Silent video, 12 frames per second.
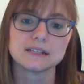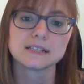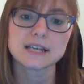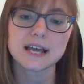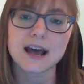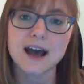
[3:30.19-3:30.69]

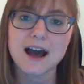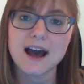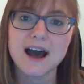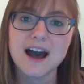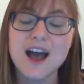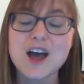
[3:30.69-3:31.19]

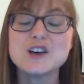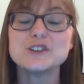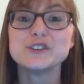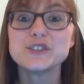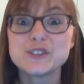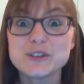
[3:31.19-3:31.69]
Ta-da!
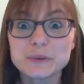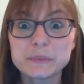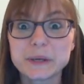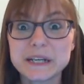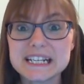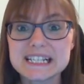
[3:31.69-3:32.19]

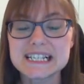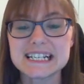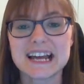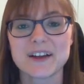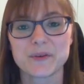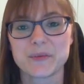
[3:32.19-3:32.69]
Super easy
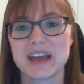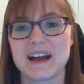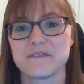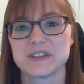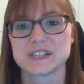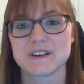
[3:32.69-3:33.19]
now that we
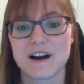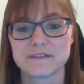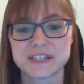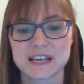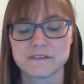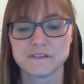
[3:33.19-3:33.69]
have this
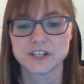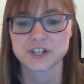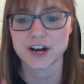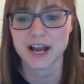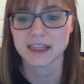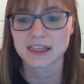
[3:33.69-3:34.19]
offset
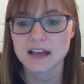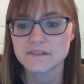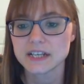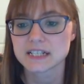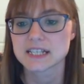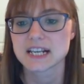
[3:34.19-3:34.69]
feature. I love
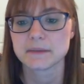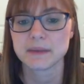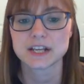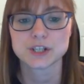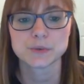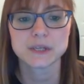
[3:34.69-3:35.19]
it. It's going to
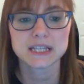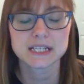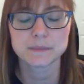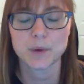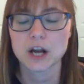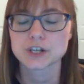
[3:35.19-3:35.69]
make doing these
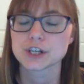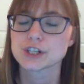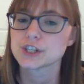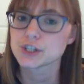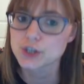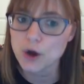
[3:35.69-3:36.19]
projects
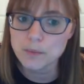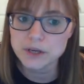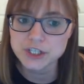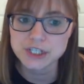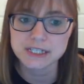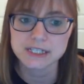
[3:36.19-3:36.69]
so
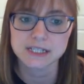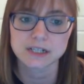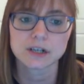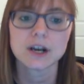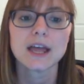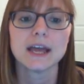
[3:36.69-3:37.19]
much
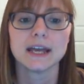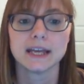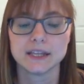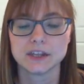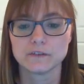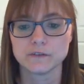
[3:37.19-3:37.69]
easier
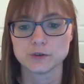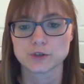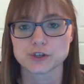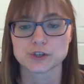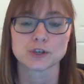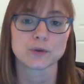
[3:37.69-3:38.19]
in the
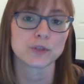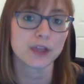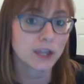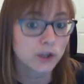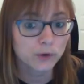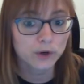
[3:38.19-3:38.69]
future. So
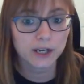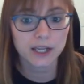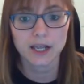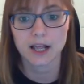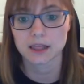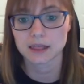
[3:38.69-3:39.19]
thank you,
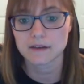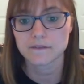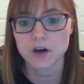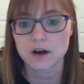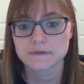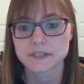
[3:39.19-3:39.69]
Cricut. I love
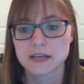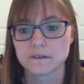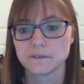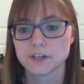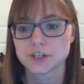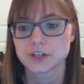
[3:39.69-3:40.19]
the offset
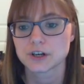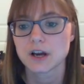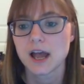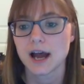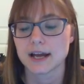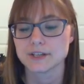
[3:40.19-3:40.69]
feature.
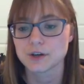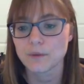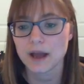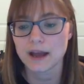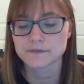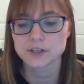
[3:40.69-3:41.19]
I
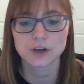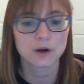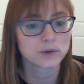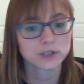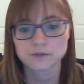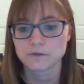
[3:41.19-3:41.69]
don't have to
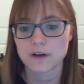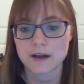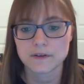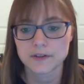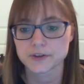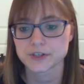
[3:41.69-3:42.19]
go and do
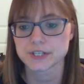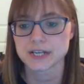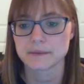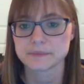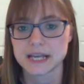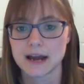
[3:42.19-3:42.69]
five other
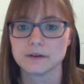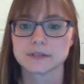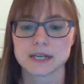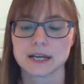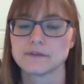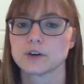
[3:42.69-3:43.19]
steps
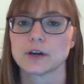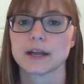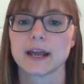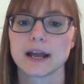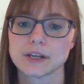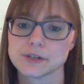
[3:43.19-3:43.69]
outside of
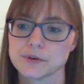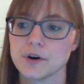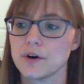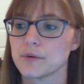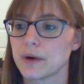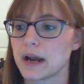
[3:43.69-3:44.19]
Cricut. I can do it
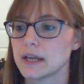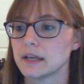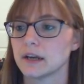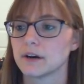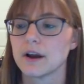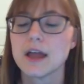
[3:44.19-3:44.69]
all right
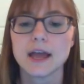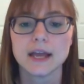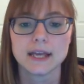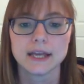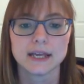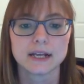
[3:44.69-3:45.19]
here
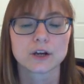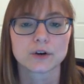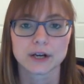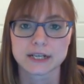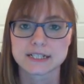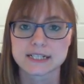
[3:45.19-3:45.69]
in
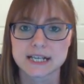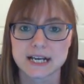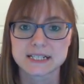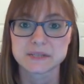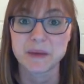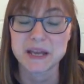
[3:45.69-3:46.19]
Cricut
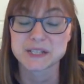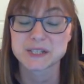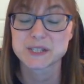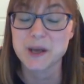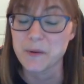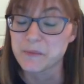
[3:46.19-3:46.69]
Design Space.
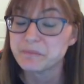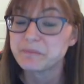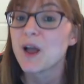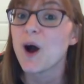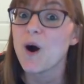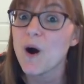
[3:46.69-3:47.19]
So
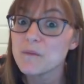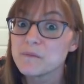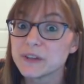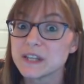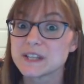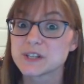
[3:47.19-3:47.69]

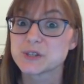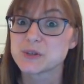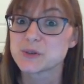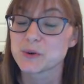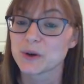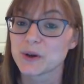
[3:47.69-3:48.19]
hopefully this
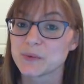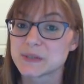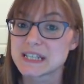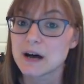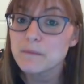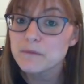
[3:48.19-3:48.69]
tutorial
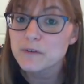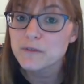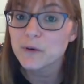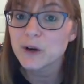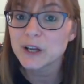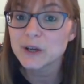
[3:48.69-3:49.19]
was helpful
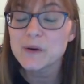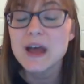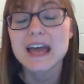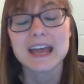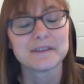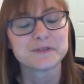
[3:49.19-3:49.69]
for you.
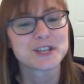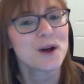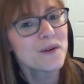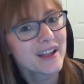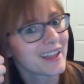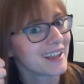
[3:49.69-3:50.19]
If
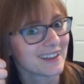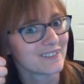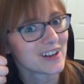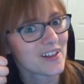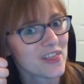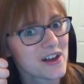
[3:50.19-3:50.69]
so, give
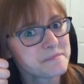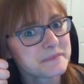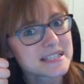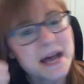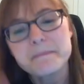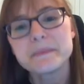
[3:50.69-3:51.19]
it a
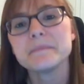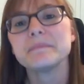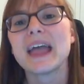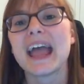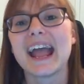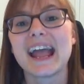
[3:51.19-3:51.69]
thumbs up.
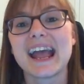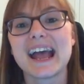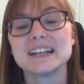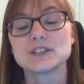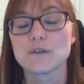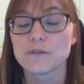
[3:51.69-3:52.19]

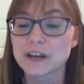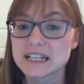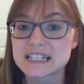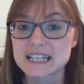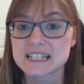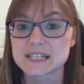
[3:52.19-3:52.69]
And don't forget
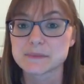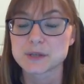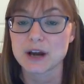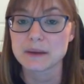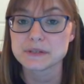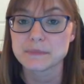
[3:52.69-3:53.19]
to
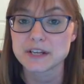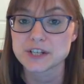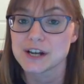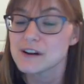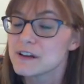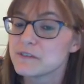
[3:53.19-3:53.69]
subscribe to my
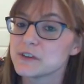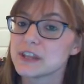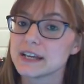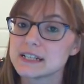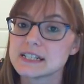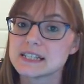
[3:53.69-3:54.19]
channel if you'd
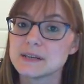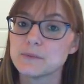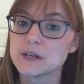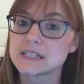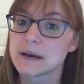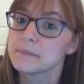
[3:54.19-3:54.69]
like to see
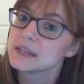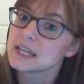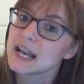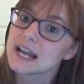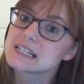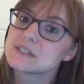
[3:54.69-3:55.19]
what's up in the
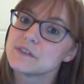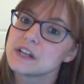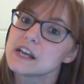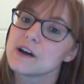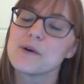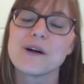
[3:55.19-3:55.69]
next
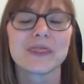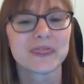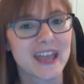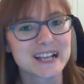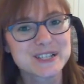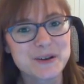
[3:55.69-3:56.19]
video.
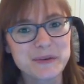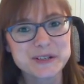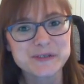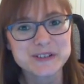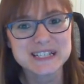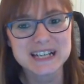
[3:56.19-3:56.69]
Thanks so
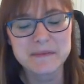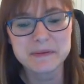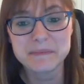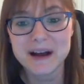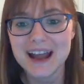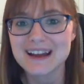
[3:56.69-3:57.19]
much for
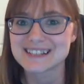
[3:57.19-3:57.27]
stopping by.